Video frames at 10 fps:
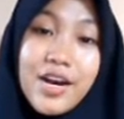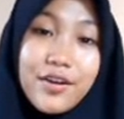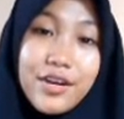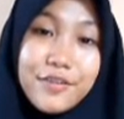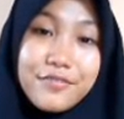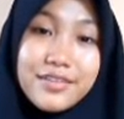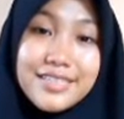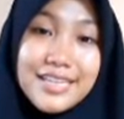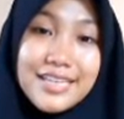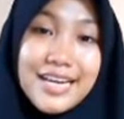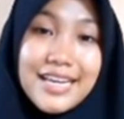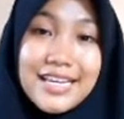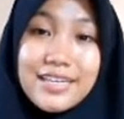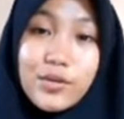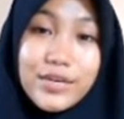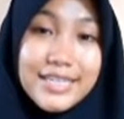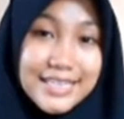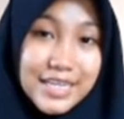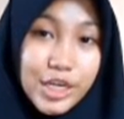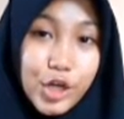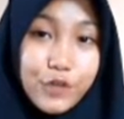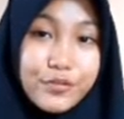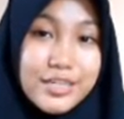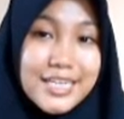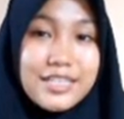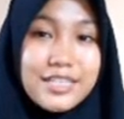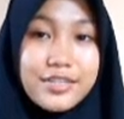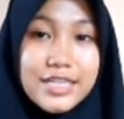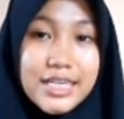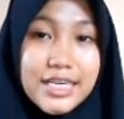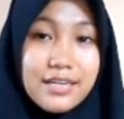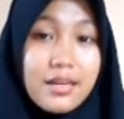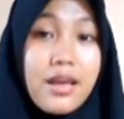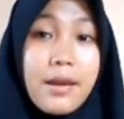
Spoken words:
However, Can the quality of the e-learning